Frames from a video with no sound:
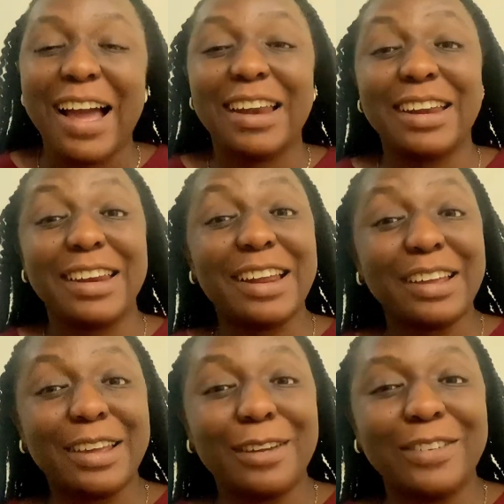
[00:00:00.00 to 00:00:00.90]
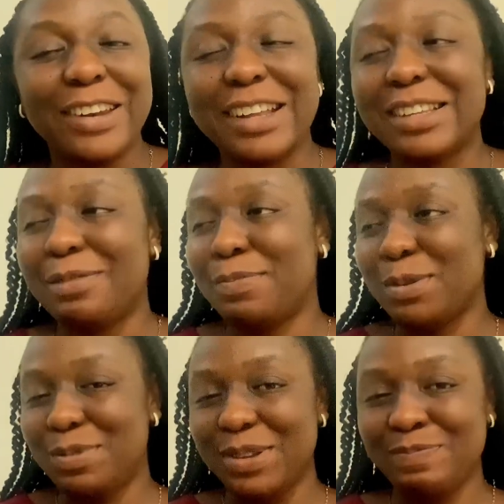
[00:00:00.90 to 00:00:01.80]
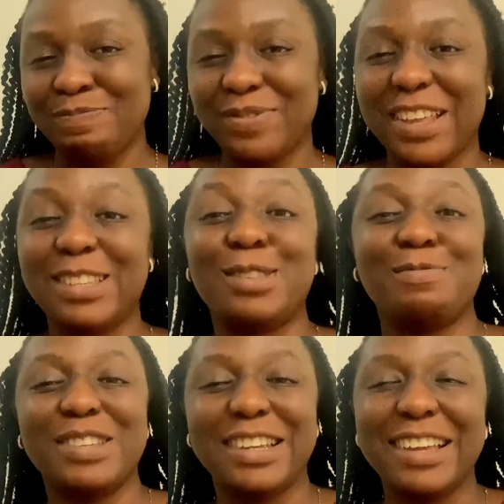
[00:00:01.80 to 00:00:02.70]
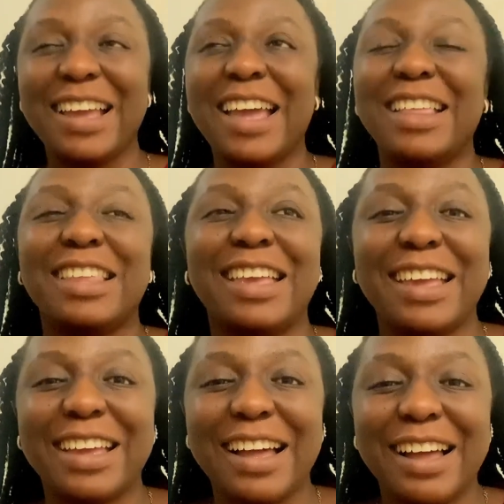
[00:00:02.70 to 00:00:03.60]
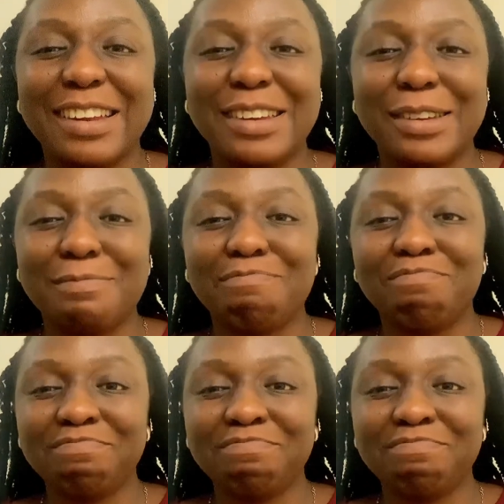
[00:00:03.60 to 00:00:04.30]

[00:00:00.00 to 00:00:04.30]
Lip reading: And then he now said, baby, that's really take and